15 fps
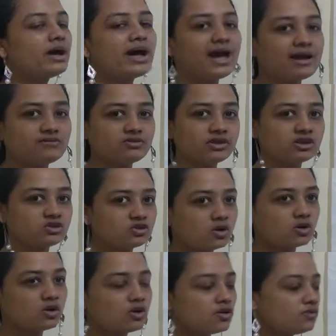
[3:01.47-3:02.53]
average
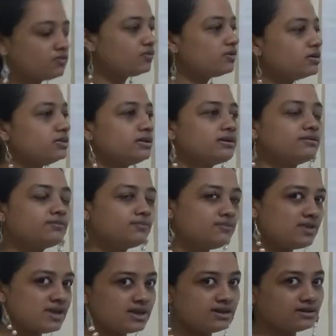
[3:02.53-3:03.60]
or for the
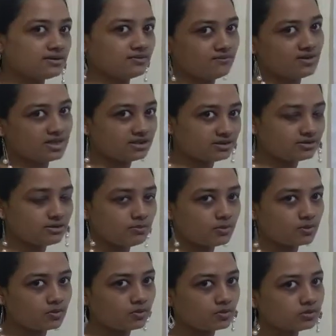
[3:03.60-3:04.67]
week weather
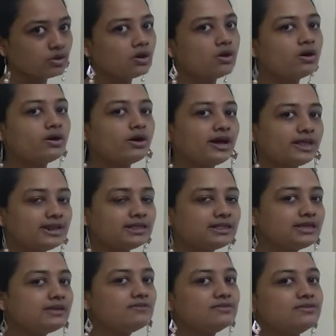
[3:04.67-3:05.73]
report or
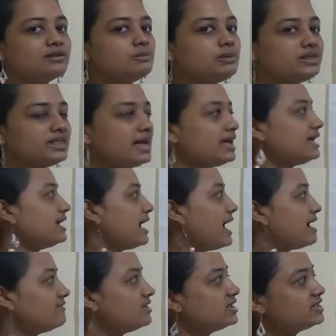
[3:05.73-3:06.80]
anything, we'll be taking
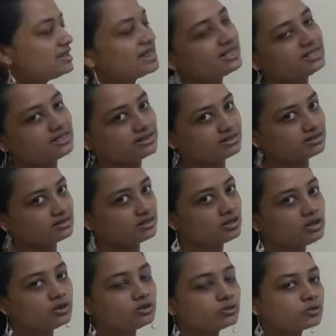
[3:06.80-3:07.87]
average like this.
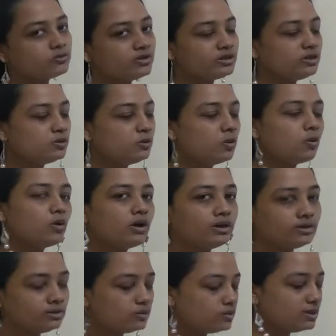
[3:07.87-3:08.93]
So when you go
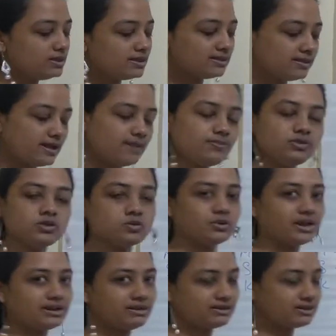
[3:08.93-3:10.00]
on doing the sums, you will
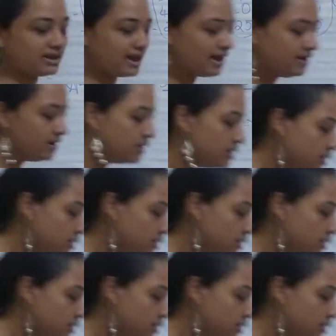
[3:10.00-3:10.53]
understand.